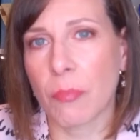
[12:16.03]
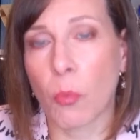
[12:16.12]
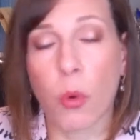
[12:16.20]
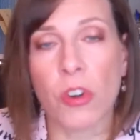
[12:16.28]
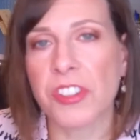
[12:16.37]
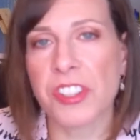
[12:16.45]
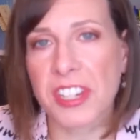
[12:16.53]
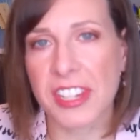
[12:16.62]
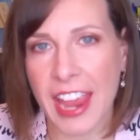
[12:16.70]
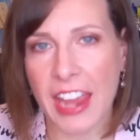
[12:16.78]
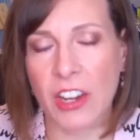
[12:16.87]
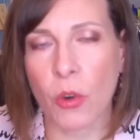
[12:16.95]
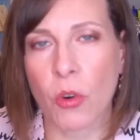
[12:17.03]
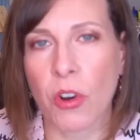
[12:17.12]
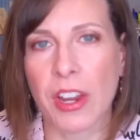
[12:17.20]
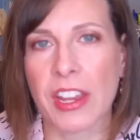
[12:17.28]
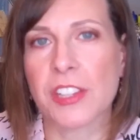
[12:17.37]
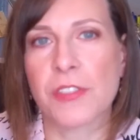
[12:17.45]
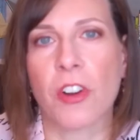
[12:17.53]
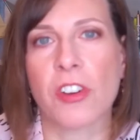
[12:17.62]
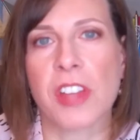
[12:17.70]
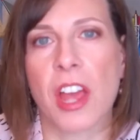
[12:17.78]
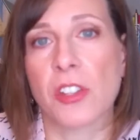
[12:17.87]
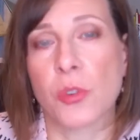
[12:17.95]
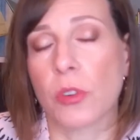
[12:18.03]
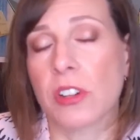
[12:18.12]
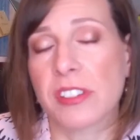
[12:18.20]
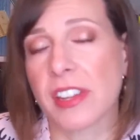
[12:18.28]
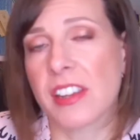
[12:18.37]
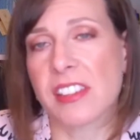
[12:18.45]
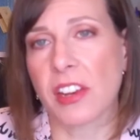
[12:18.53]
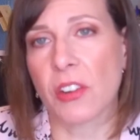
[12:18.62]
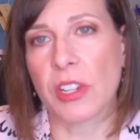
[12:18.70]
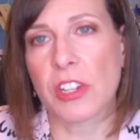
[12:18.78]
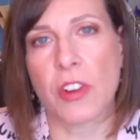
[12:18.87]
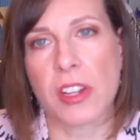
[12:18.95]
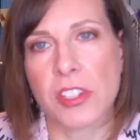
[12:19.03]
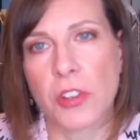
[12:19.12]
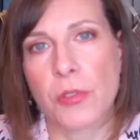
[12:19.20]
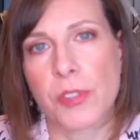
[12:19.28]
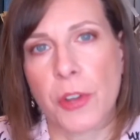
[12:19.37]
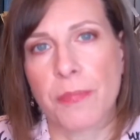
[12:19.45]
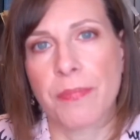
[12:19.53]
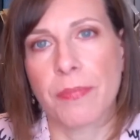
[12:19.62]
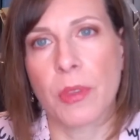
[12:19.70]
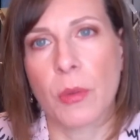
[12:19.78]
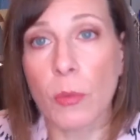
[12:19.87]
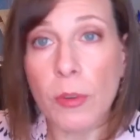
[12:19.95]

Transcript: worst category as far as contour, because like I said, I only tried two. So we're